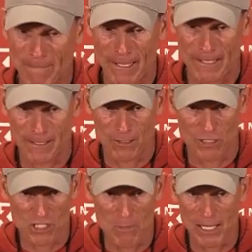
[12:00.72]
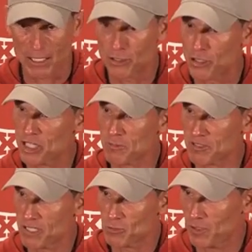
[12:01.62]
and just making adjustments
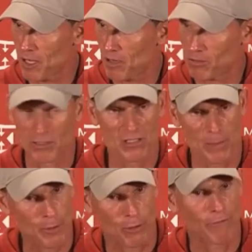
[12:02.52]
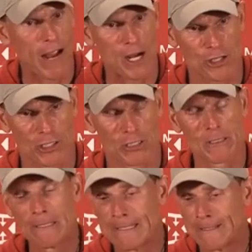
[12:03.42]
as we go in typical fashion.
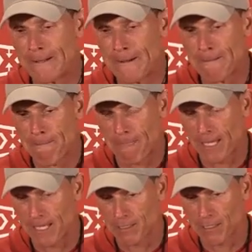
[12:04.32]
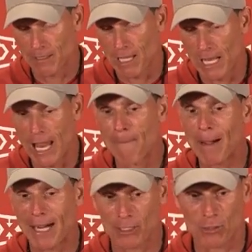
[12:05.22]
And at
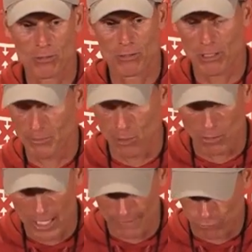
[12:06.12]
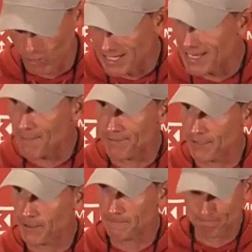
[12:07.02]
linebacker, don't have great depth there.